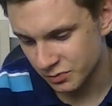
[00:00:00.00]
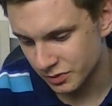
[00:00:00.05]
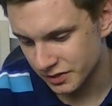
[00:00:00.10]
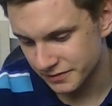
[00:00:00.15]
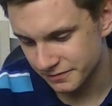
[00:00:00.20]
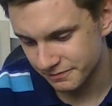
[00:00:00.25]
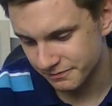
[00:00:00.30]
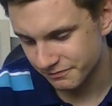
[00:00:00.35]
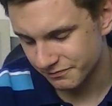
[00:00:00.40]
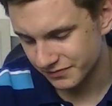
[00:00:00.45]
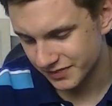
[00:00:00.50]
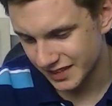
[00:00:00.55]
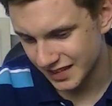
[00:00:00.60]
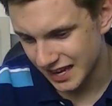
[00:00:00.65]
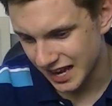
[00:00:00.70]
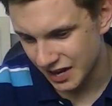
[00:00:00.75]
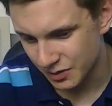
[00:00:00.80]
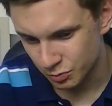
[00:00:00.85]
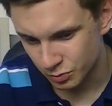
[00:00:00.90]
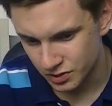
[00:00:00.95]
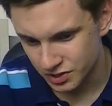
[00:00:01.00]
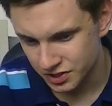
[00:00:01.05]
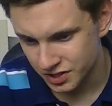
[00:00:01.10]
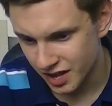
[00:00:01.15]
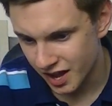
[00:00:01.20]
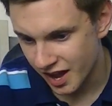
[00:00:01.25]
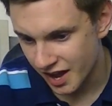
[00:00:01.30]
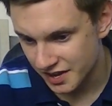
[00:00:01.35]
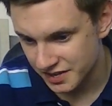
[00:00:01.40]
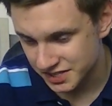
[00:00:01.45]
when I
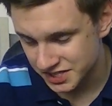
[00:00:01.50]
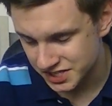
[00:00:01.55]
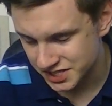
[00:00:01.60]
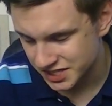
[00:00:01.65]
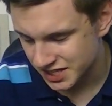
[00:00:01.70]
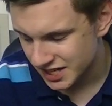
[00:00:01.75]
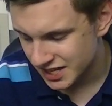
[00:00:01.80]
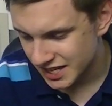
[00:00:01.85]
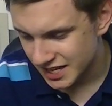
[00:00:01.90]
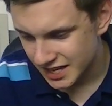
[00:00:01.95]
realized